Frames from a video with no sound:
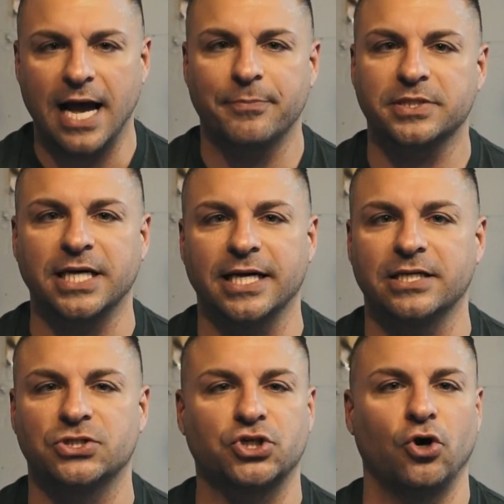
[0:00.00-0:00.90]
appetite
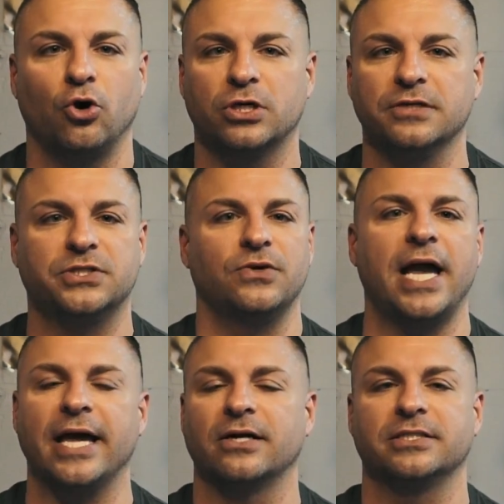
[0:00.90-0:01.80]
control gives you
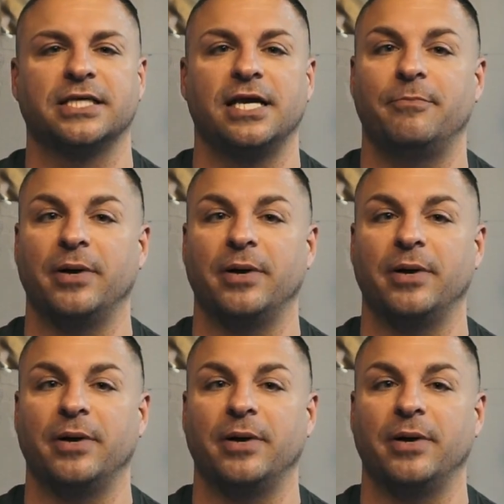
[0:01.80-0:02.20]
energy,